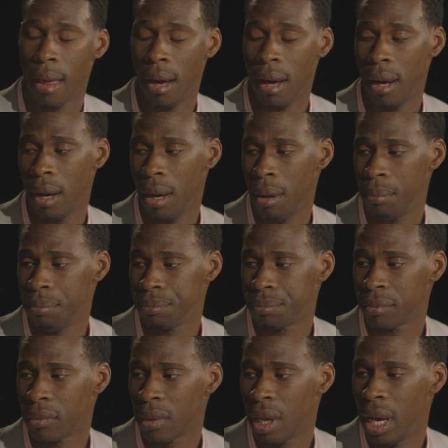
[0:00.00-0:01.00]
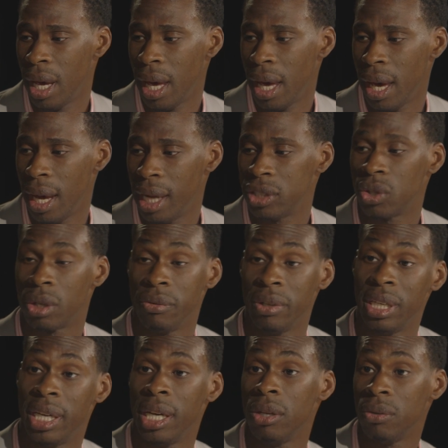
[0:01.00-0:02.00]
Um, and I sort of
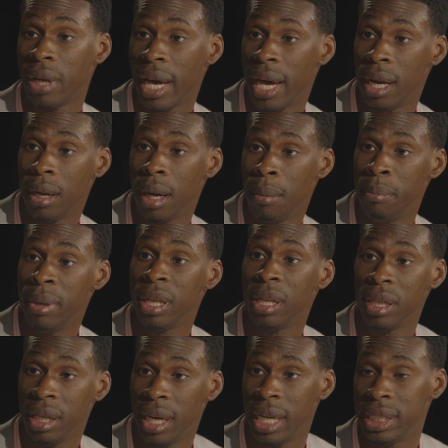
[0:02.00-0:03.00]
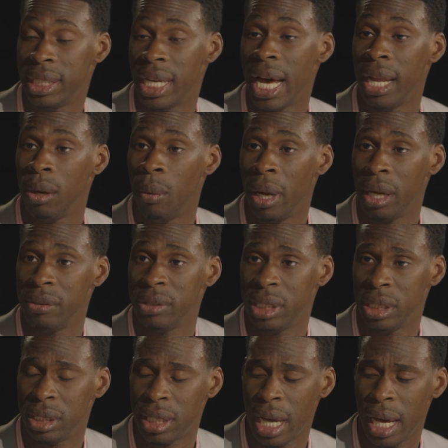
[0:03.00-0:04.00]
rekindled that ability and that talent while I was
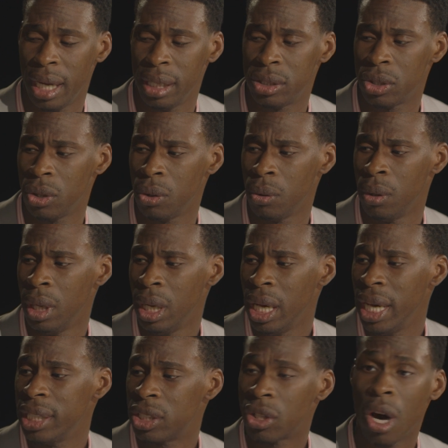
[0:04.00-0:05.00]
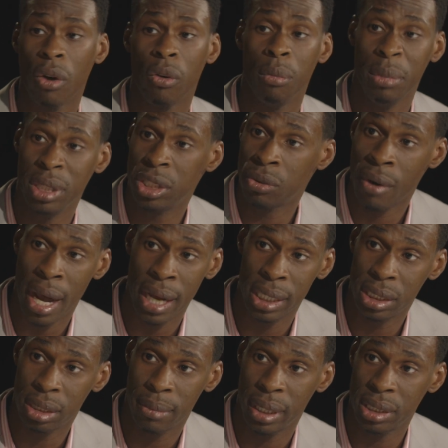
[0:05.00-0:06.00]
inside. So it started with me just writing
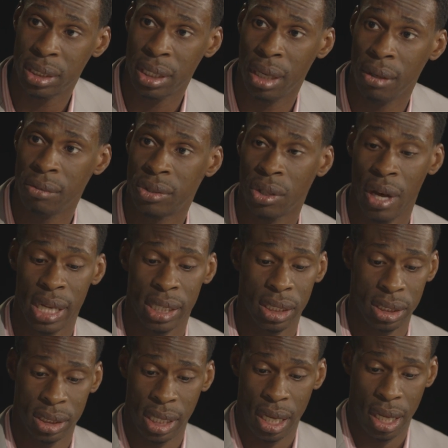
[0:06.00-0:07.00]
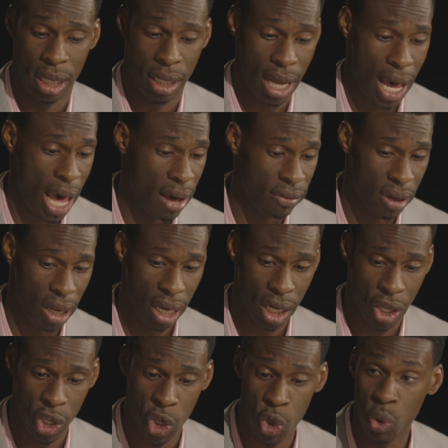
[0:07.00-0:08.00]
to myself. So at this stand, I have like
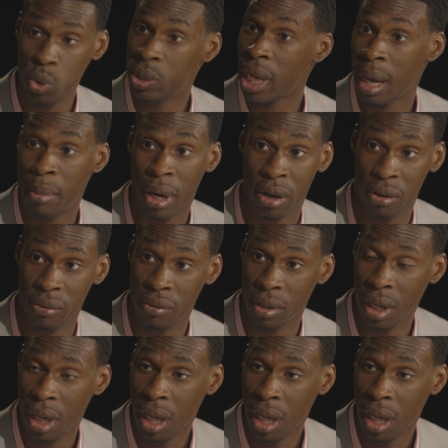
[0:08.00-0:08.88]
a huge library of,